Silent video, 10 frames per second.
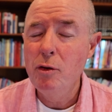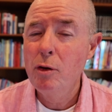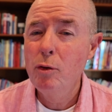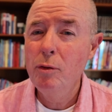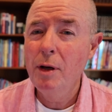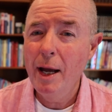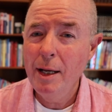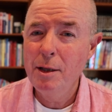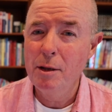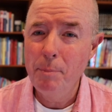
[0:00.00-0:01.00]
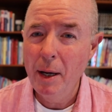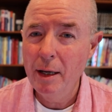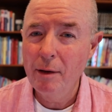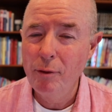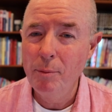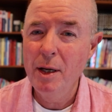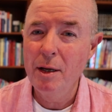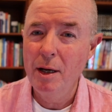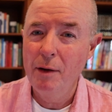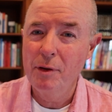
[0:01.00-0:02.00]
you couldn't enter the paddock from there.
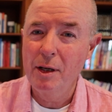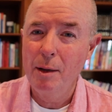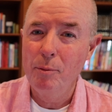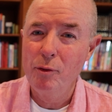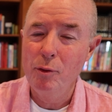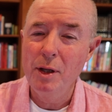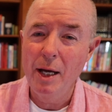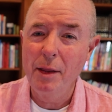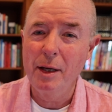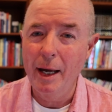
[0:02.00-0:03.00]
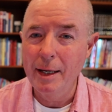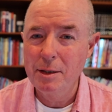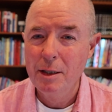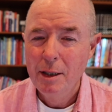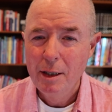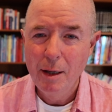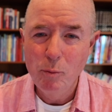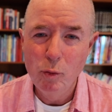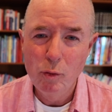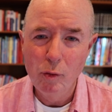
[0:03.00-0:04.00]
You'd have to come through the other gates
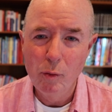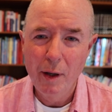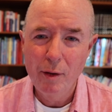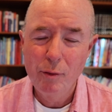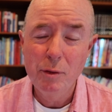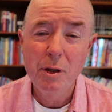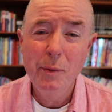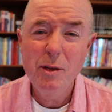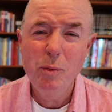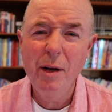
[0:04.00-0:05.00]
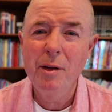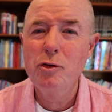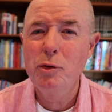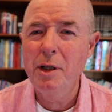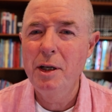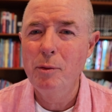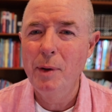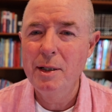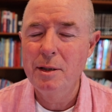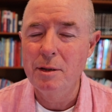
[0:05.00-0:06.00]
and walk all the way through. So it's one of the trickier
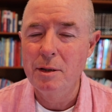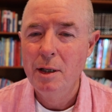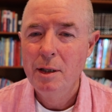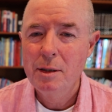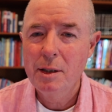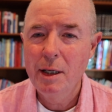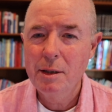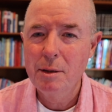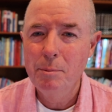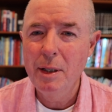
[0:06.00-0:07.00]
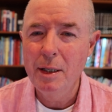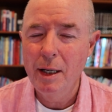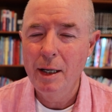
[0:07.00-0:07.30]
races to get to meet